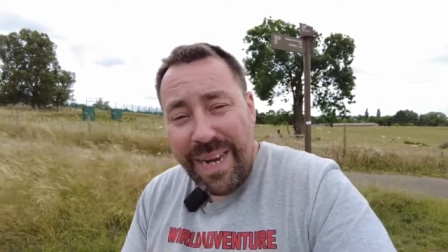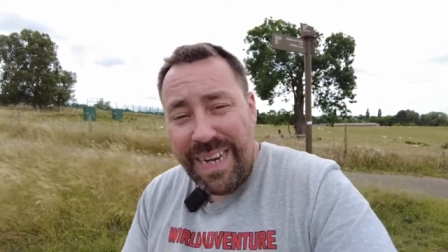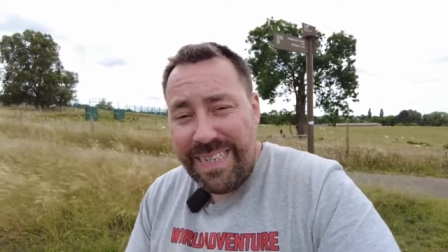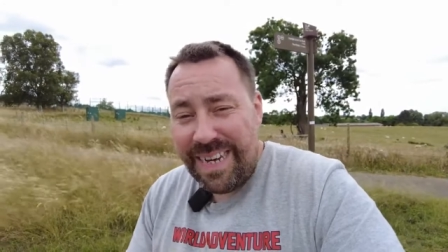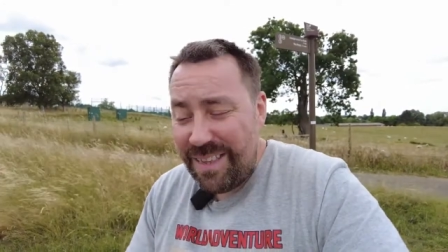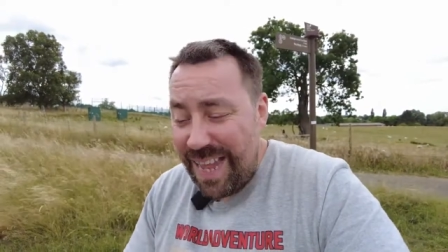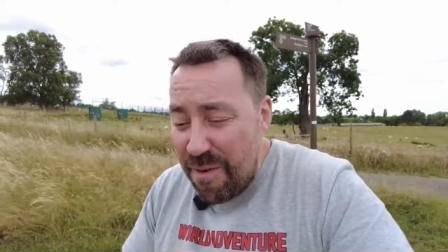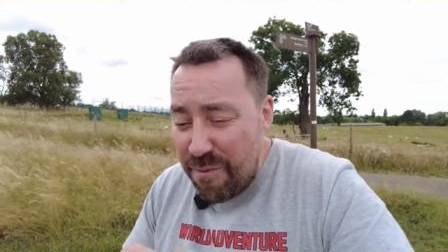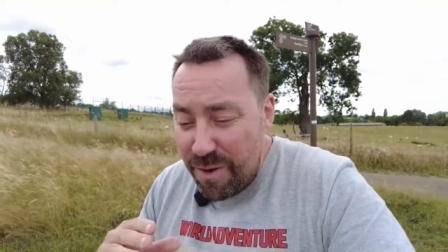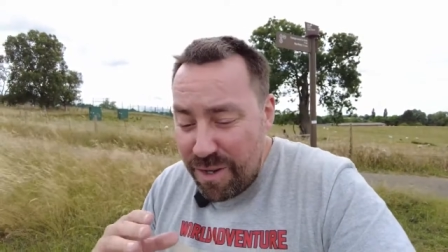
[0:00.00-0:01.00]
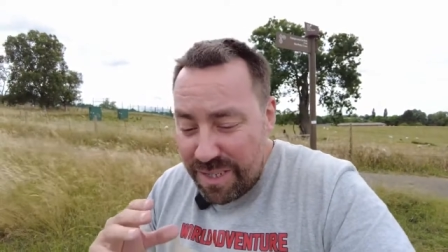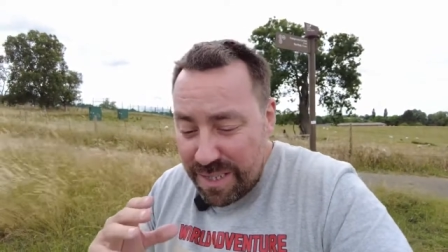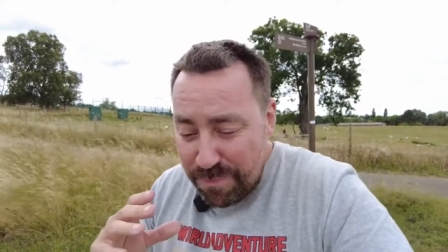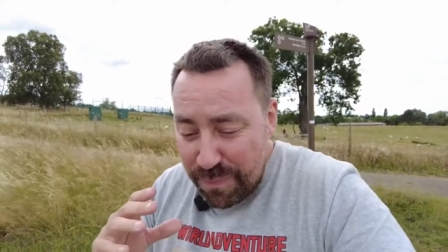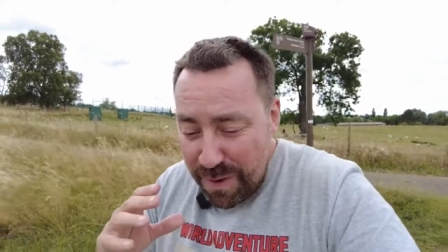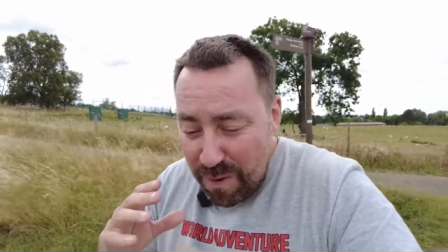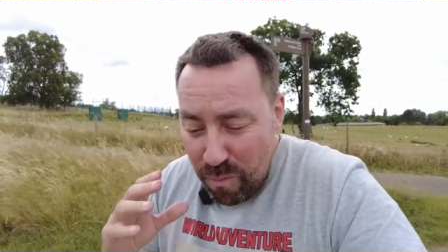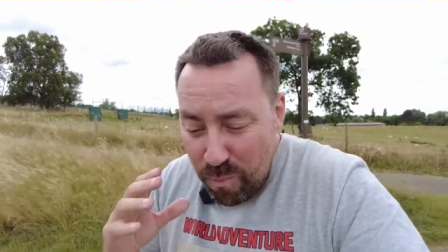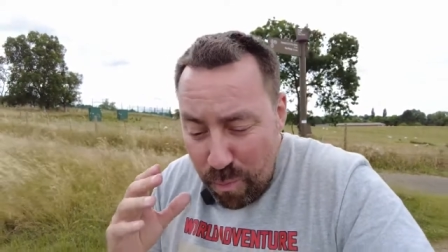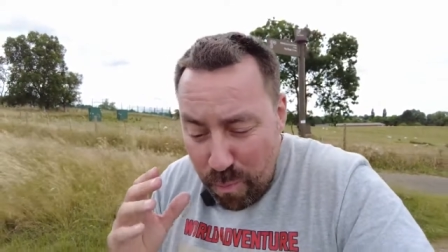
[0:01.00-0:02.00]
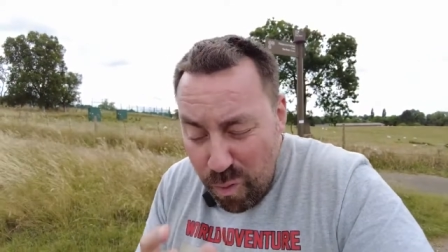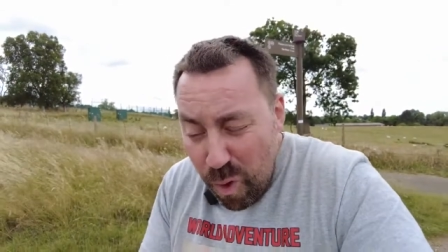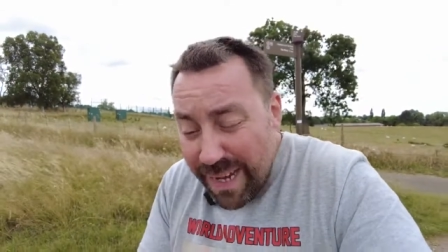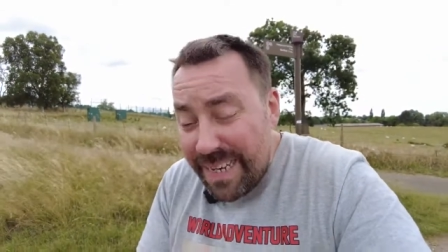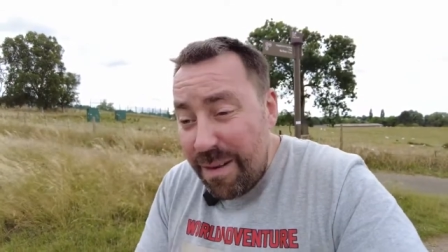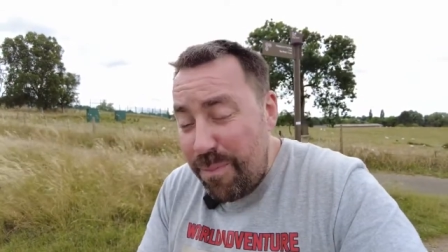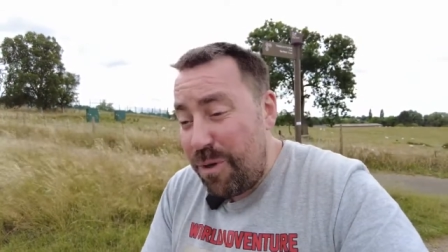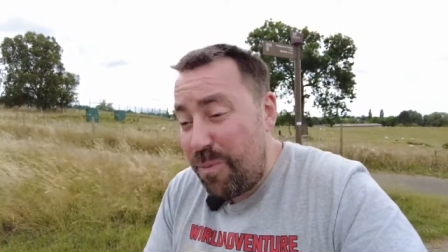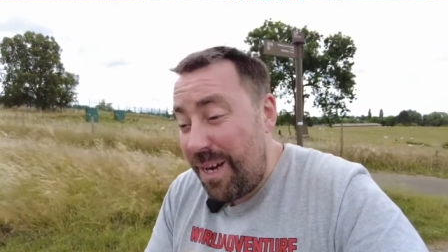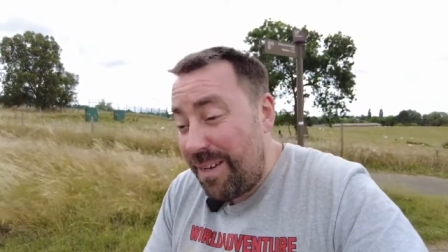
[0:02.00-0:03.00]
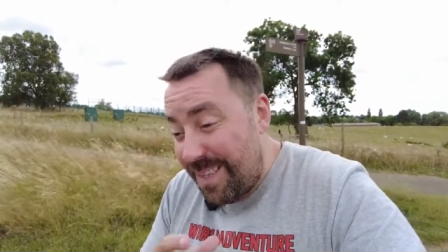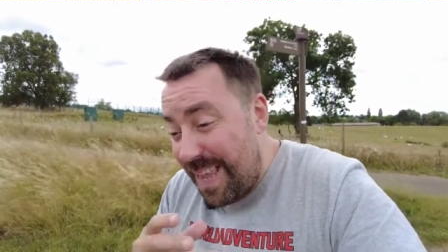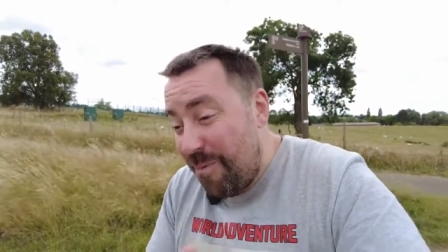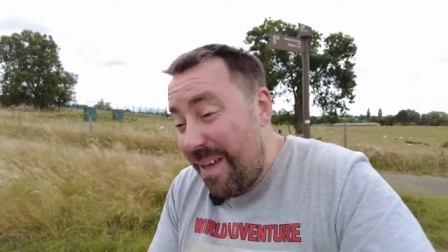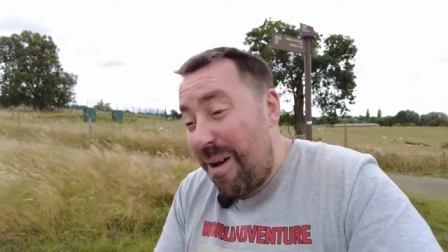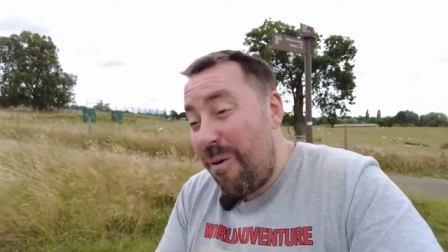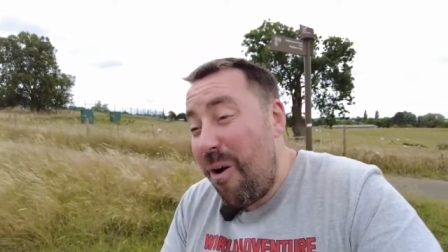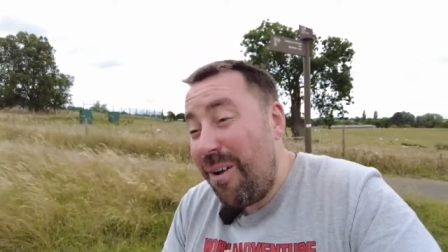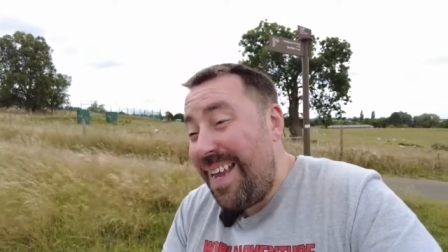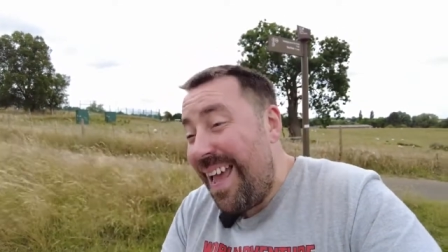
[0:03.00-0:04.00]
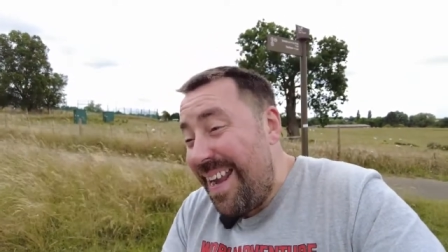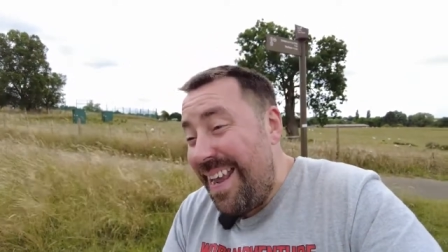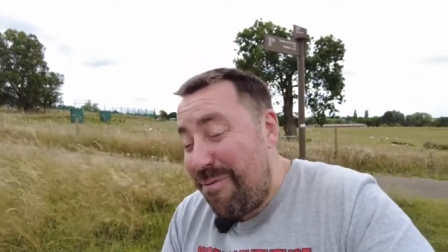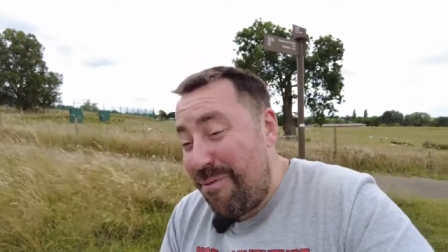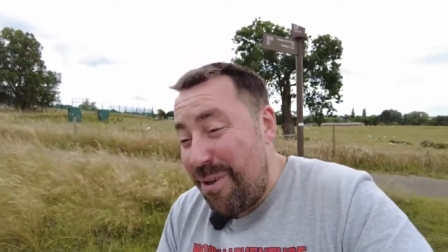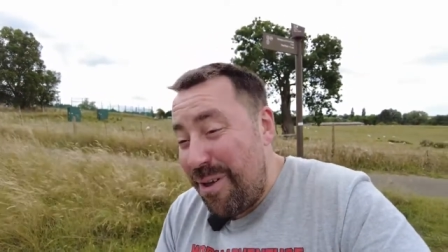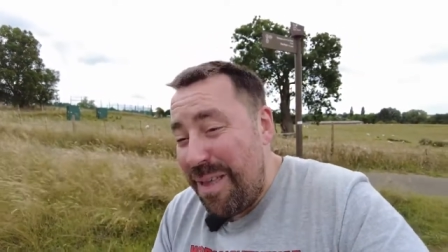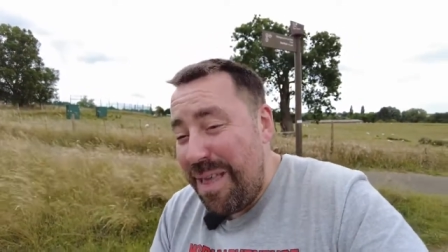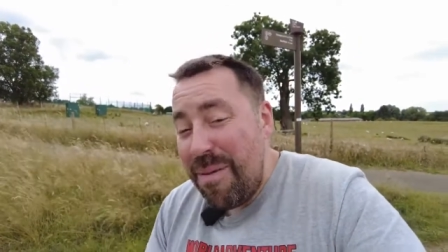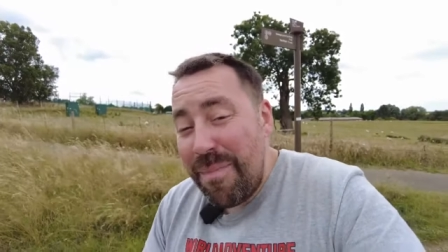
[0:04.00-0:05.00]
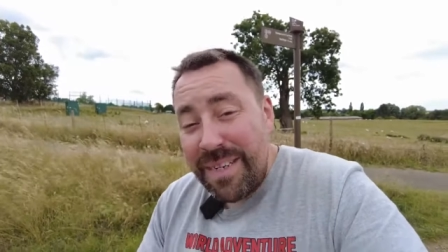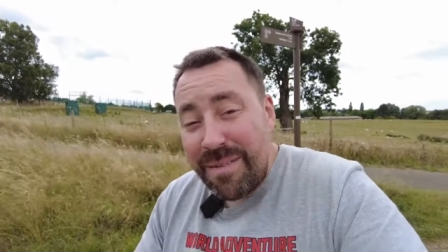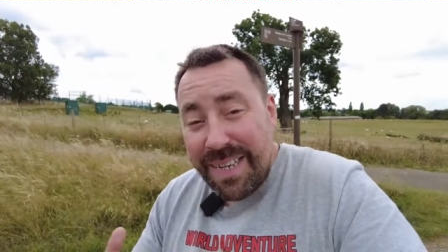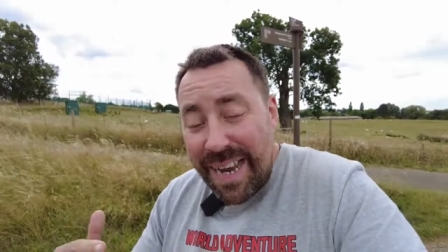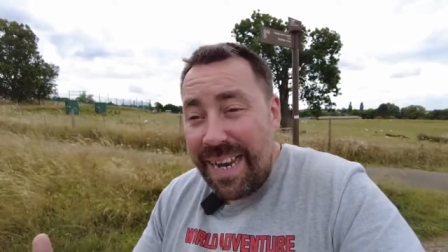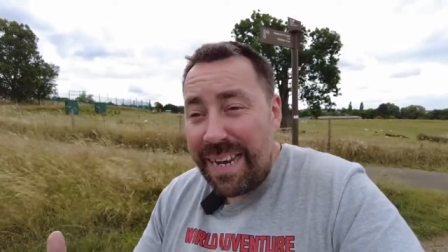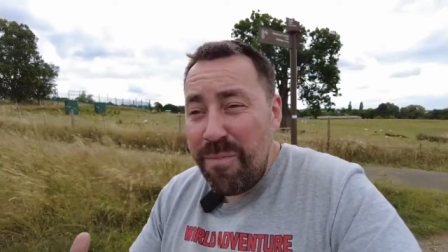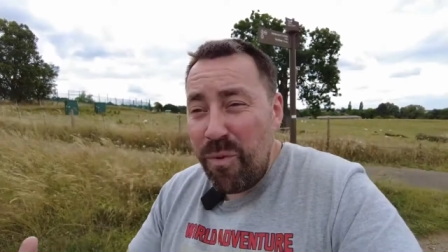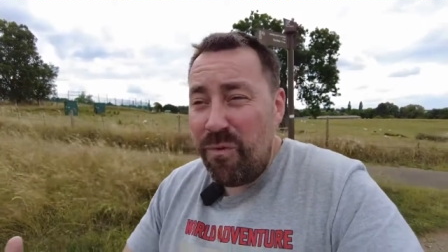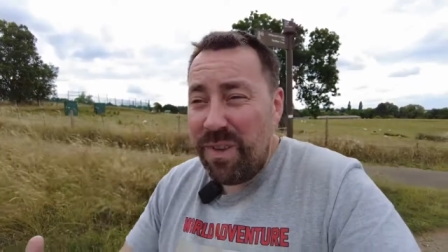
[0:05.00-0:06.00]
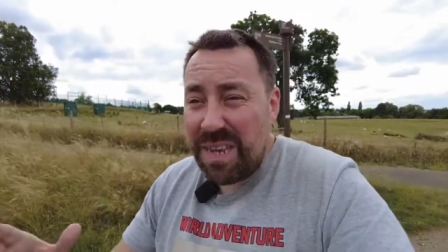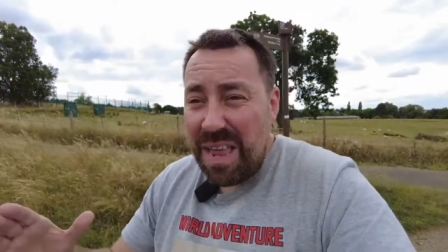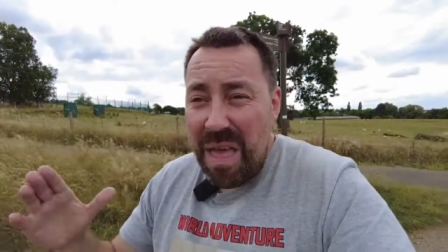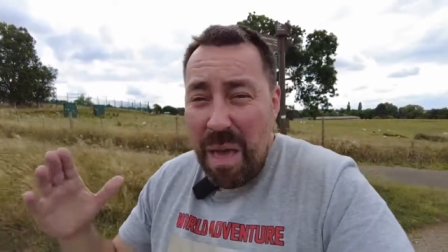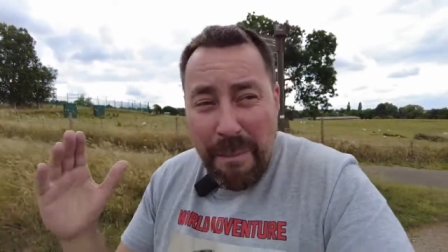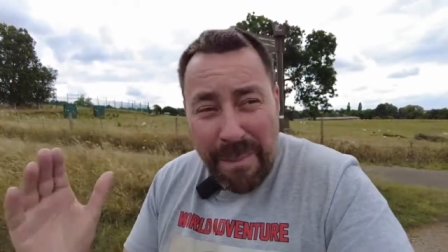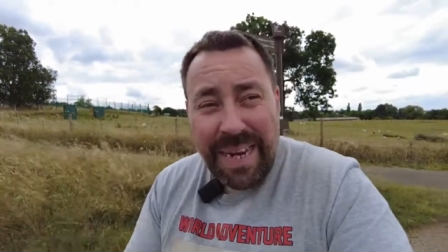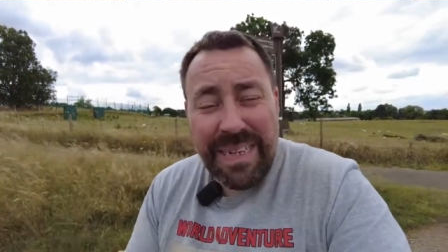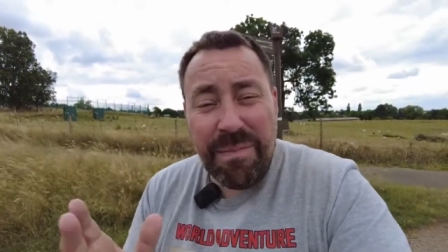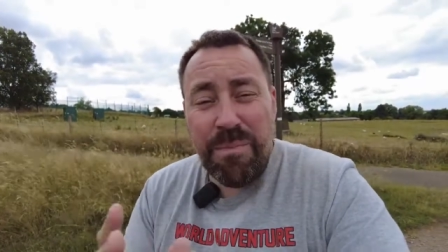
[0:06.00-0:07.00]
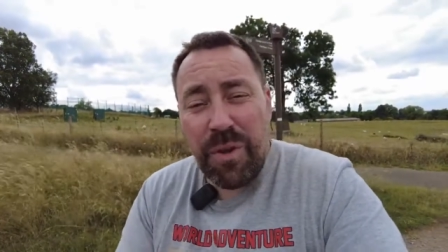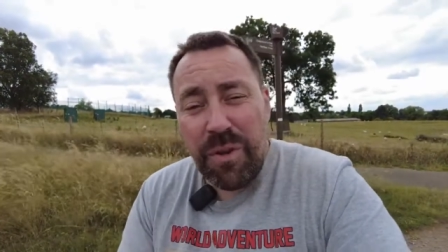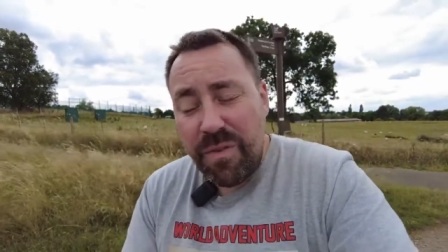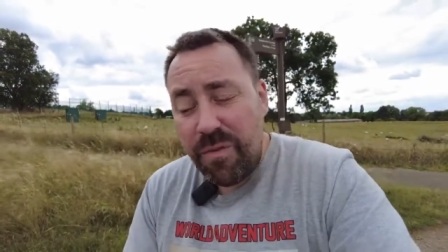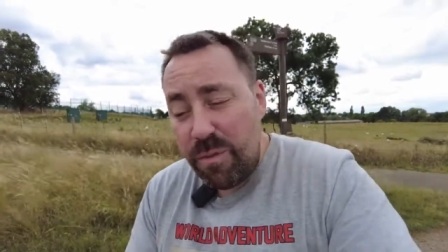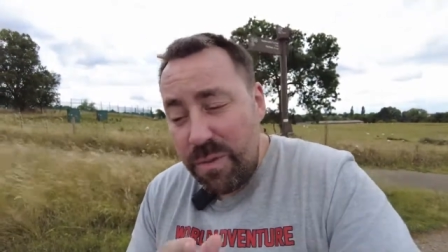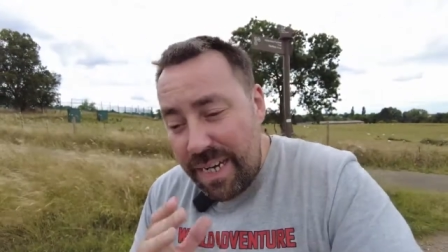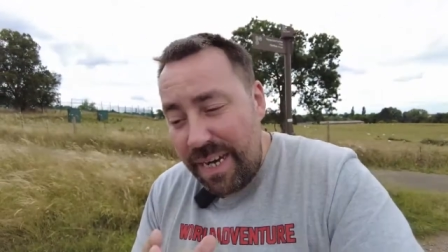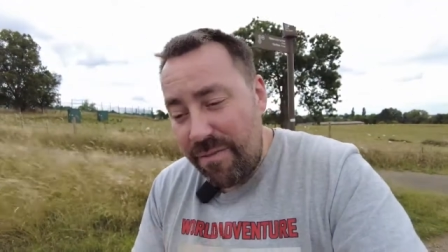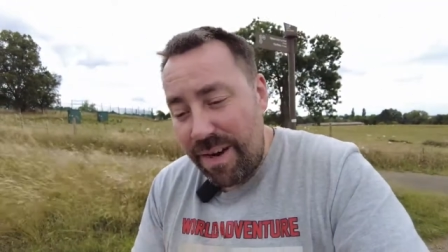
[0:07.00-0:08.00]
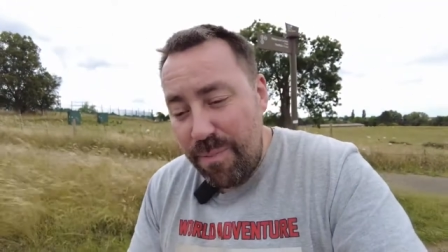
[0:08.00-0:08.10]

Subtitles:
easy, the effortless riding a push bike without hardly any effort means I'm taking in more of this amazing, beautiful scenery.